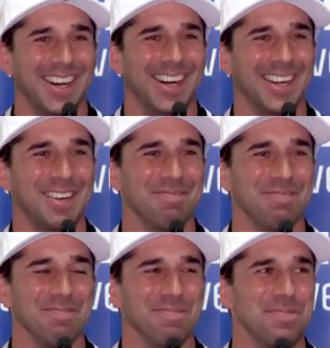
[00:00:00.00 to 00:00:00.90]

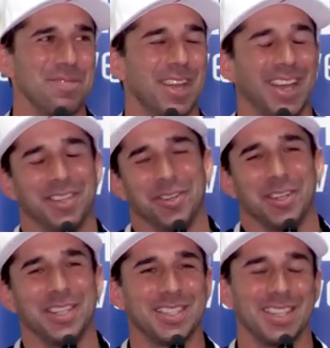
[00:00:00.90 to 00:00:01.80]
Um, you know,
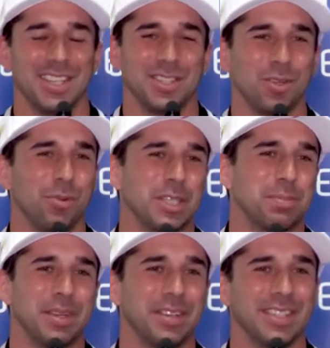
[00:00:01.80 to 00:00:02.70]
he's he's so
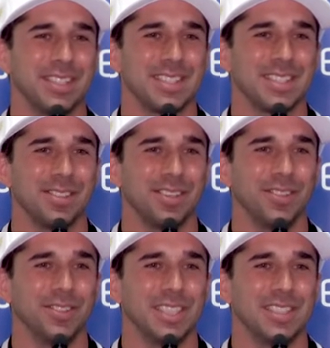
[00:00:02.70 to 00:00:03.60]
experienced on
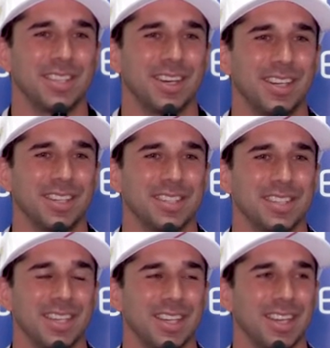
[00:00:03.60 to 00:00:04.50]
on these
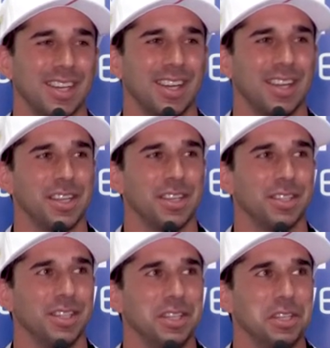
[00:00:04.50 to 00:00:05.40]
cars. Uh,
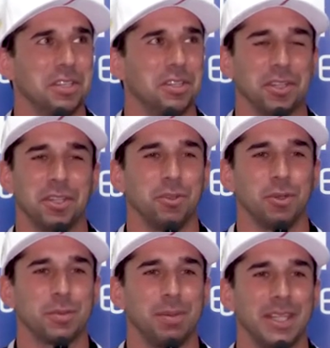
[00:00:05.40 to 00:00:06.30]
nothing
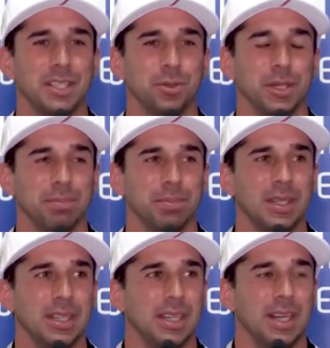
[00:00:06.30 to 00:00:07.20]
to explain to him.
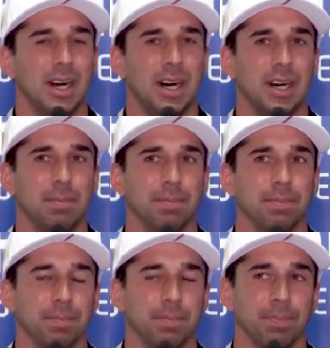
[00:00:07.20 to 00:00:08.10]

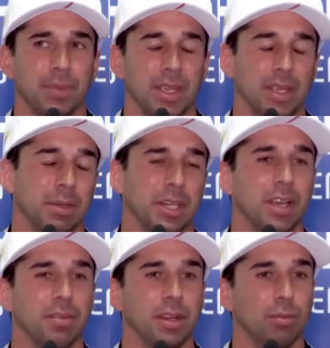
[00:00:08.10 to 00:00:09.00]
Um, him and
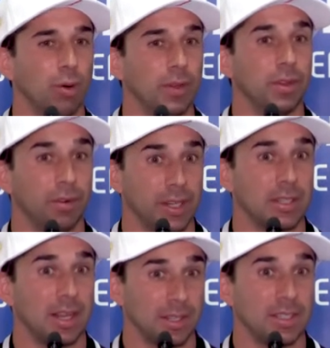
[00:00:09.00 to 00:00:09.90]
Kevin have won the
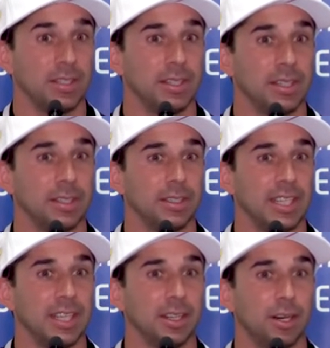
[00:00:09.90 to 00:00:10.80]
race last year here,
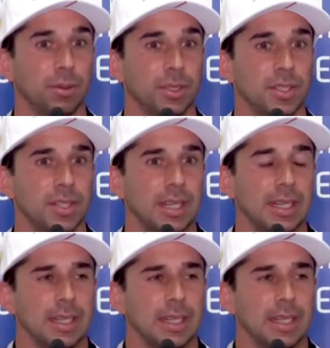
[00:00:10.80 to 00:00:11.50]
the eight hours.